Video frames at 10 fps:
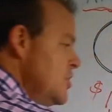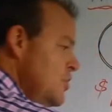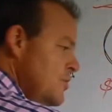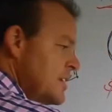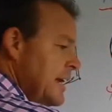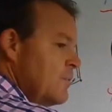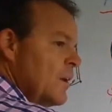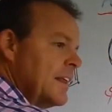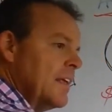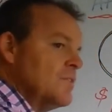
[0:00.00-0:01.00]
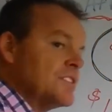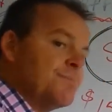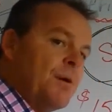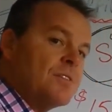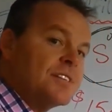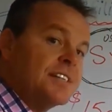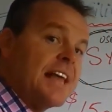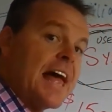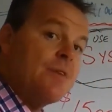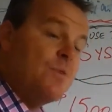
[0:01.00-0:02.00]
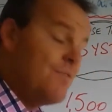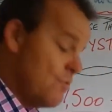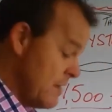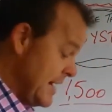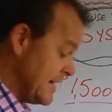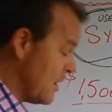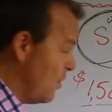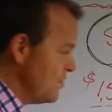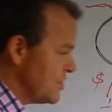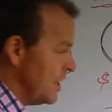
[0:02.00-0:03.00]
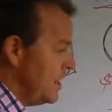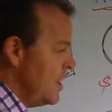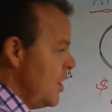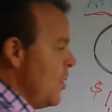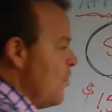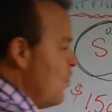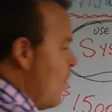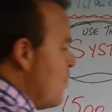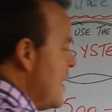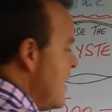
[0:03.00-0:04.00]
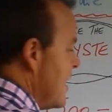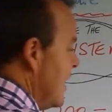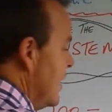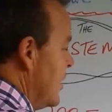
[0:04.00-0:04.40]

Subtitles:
You take one of those spots today. We've already told you what we're going